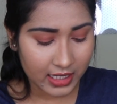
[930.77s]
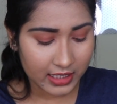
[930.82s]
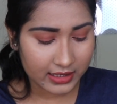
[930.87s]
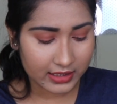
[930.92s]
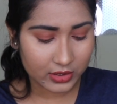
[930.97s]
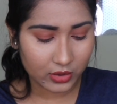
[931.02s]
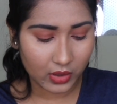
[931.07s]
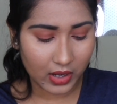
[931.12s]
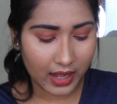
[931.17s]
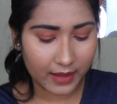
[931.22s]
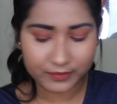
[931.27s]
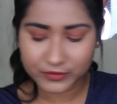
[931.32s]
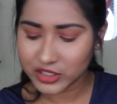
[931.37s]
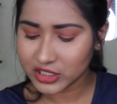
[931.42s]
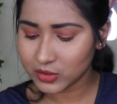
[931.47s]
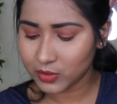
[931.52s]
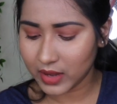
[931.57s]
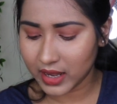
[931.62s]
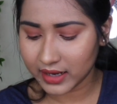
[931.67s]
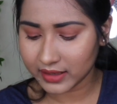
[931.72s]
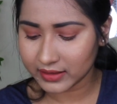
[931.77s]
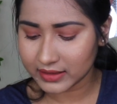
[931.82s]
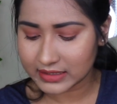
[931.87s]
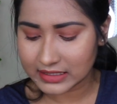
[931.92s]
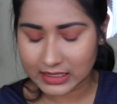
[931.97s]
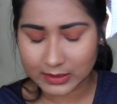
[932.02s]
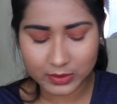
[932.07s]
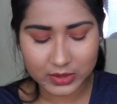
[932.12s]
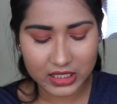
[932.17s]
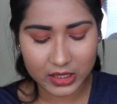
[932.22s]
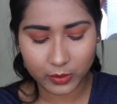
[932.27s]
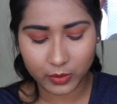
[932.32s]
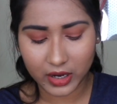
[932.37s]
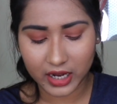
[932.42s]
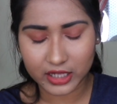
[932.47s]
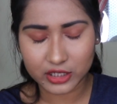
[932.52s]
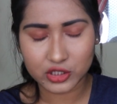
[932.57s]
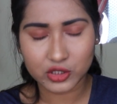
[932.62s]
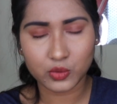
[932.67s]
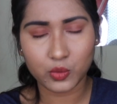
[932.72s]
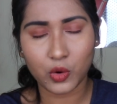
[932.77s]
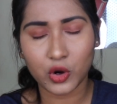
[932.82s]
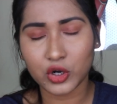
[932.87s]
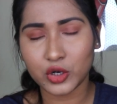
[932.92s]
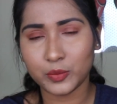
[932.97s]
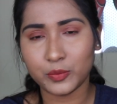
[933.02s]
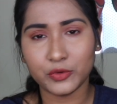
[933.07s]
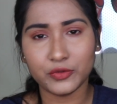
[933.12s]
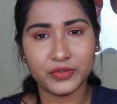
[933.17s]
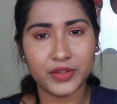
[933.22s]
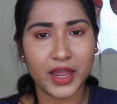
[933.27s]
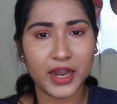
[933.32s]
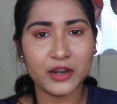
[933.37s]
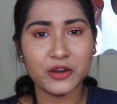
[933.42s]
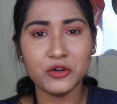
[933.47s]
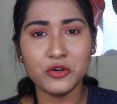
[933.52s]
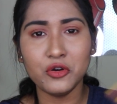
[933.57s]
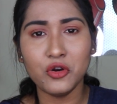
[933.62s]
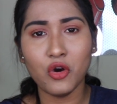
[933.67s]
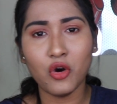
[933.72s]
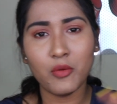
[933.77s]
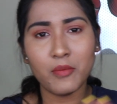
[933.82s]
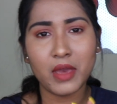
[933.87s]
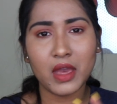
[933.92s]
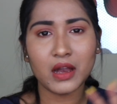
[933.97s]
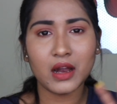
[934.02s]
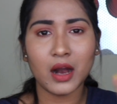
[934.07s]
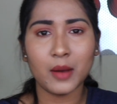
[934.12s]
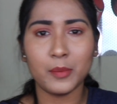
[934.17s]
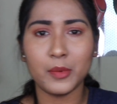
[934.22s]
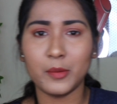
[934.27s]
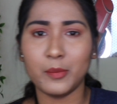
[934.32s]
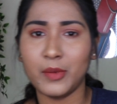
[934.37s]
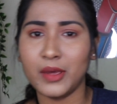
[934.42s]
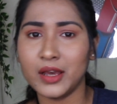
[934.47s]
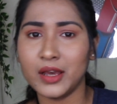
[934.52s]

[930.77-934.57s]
So I'm just wearing this lipstick when I just want to put that no makeup